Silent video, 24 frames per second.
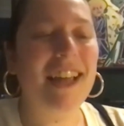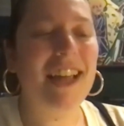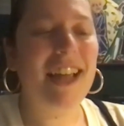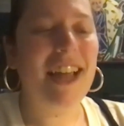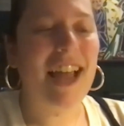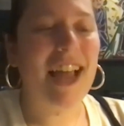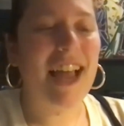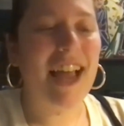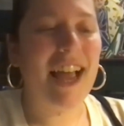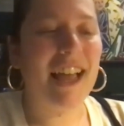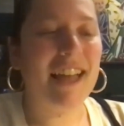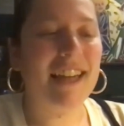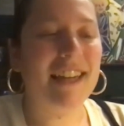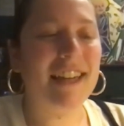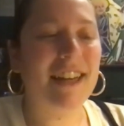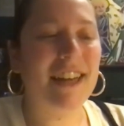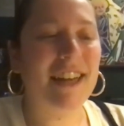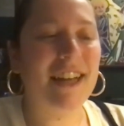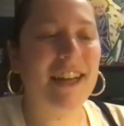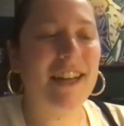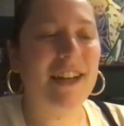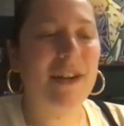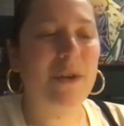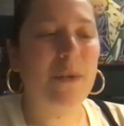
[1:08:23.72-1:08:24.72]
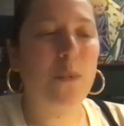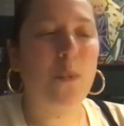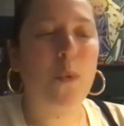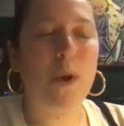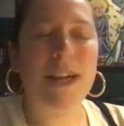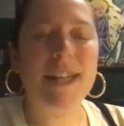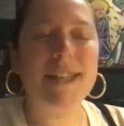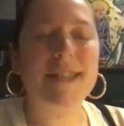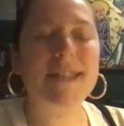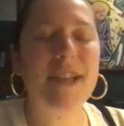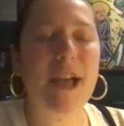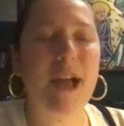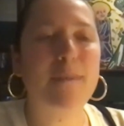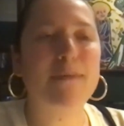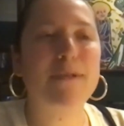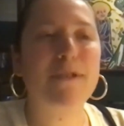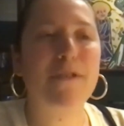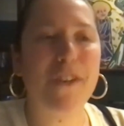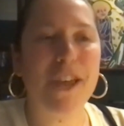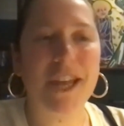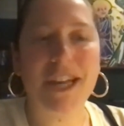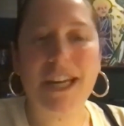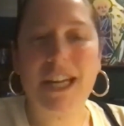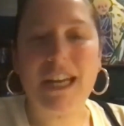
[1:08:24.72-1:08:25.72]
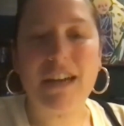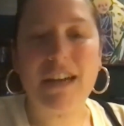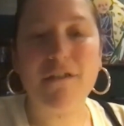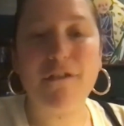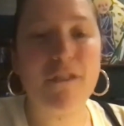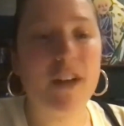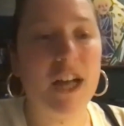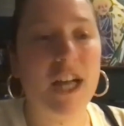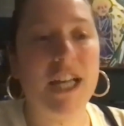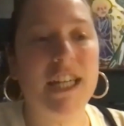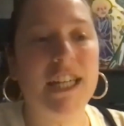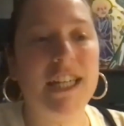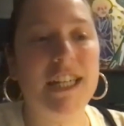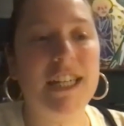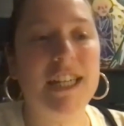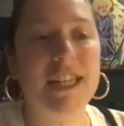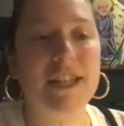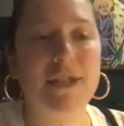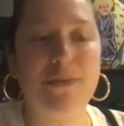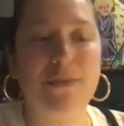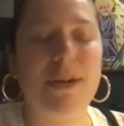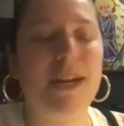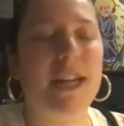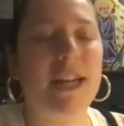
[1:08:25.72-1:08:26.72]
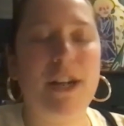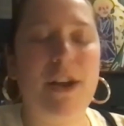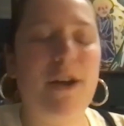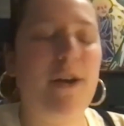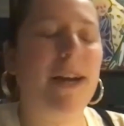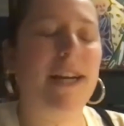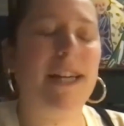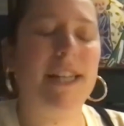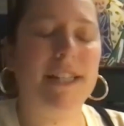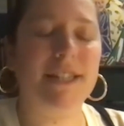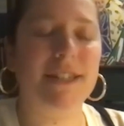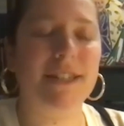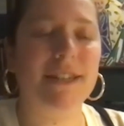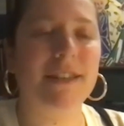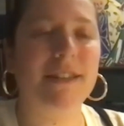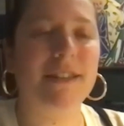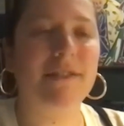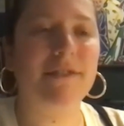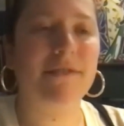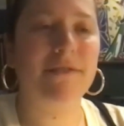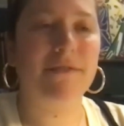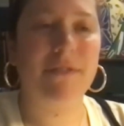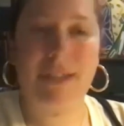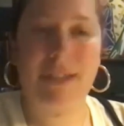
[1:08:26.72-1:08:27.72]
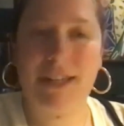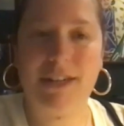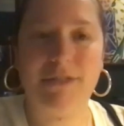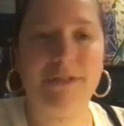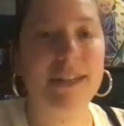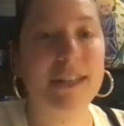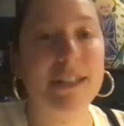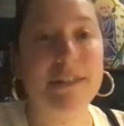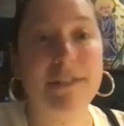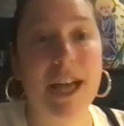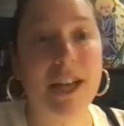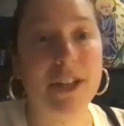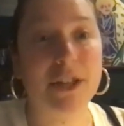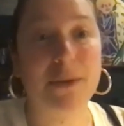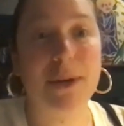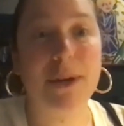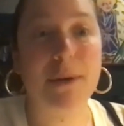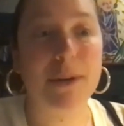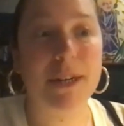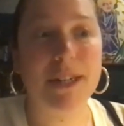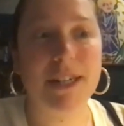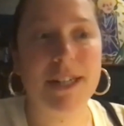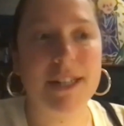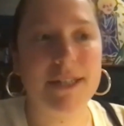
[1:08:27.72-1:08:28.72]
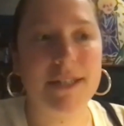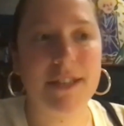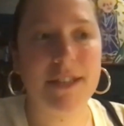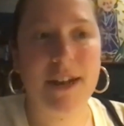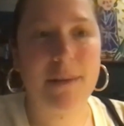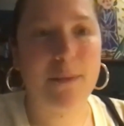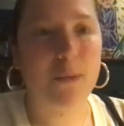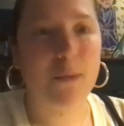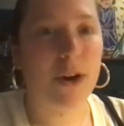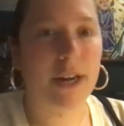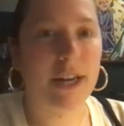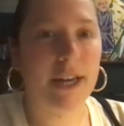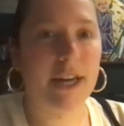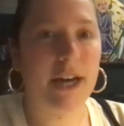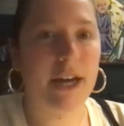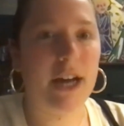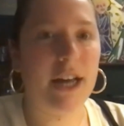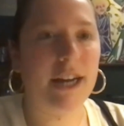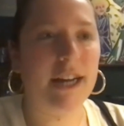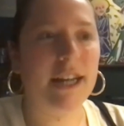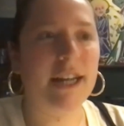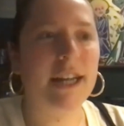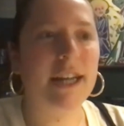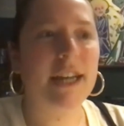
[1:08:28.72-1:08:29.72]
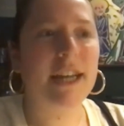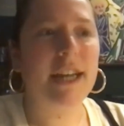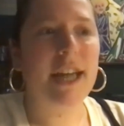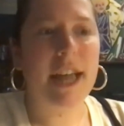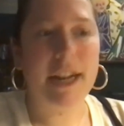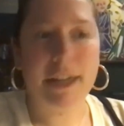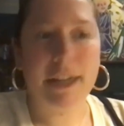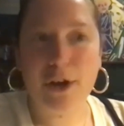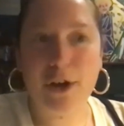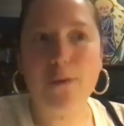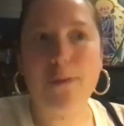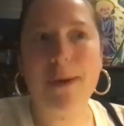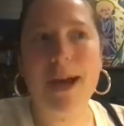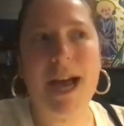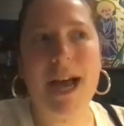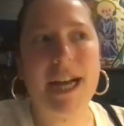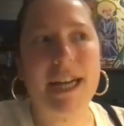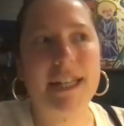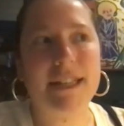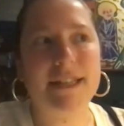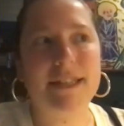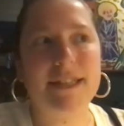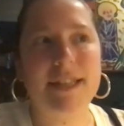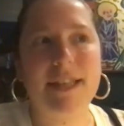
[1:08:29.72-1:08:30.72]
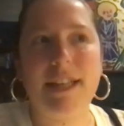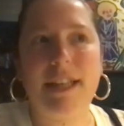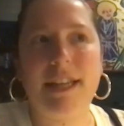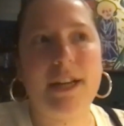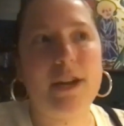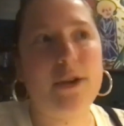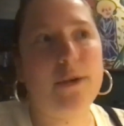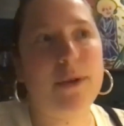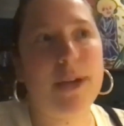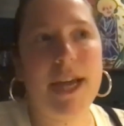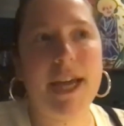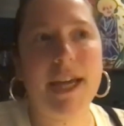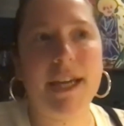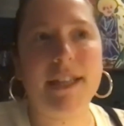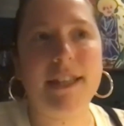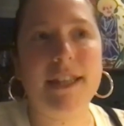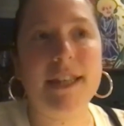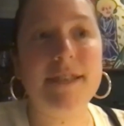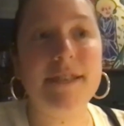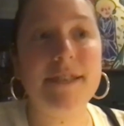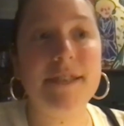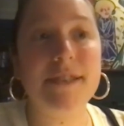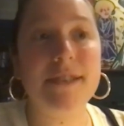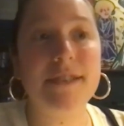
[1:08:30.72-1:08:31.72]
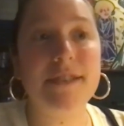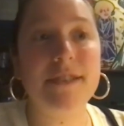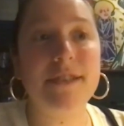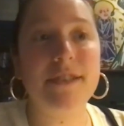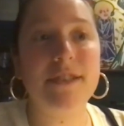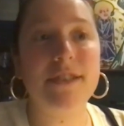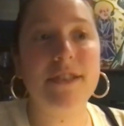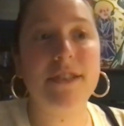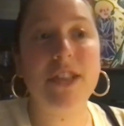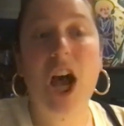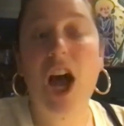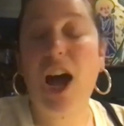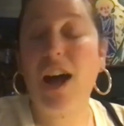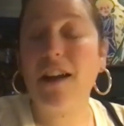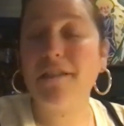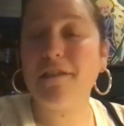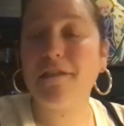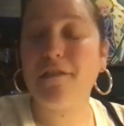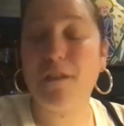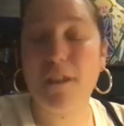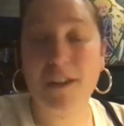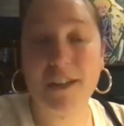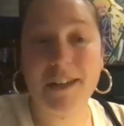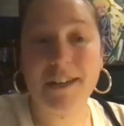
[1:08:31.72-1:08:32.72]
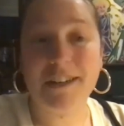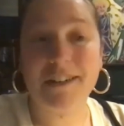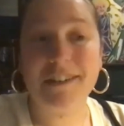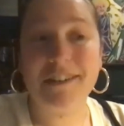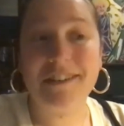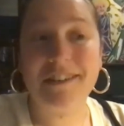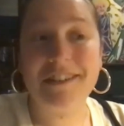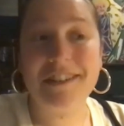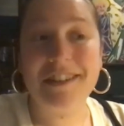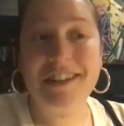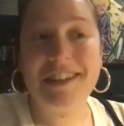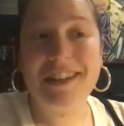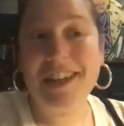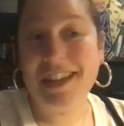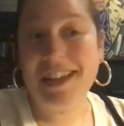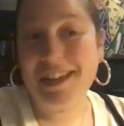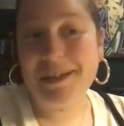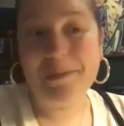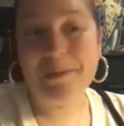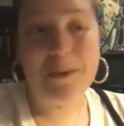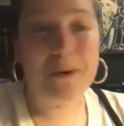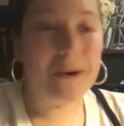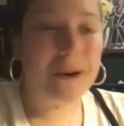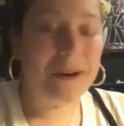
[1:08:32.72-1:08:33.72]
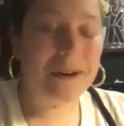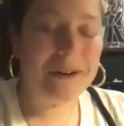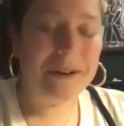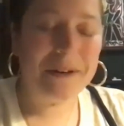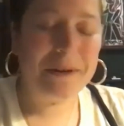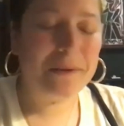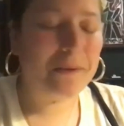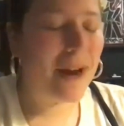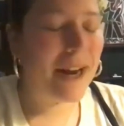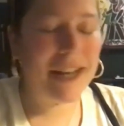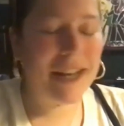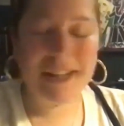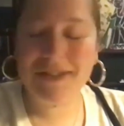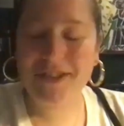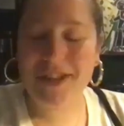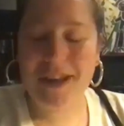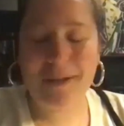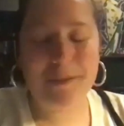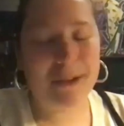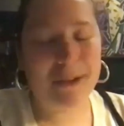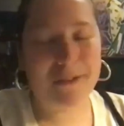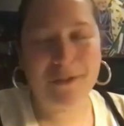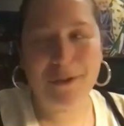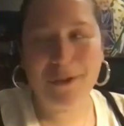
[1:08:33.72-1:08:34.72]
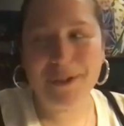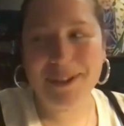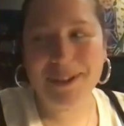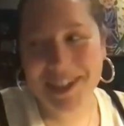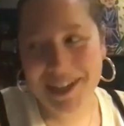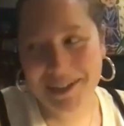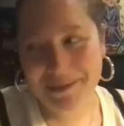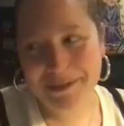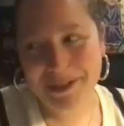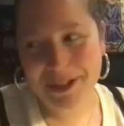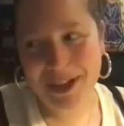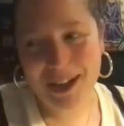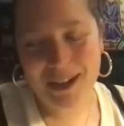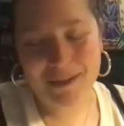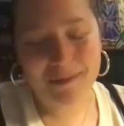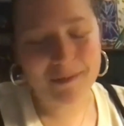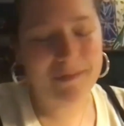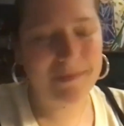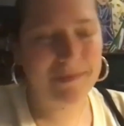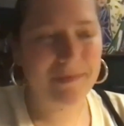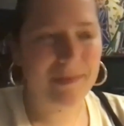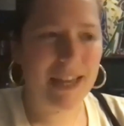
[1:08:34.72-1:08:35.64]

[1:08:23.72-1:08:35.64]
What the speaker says: And when it stops feeling fun is when I know I need to really reevaluate what it is that I'm working on and go back and say like, okay, this is not fun anymore. Writing is not my full-time job.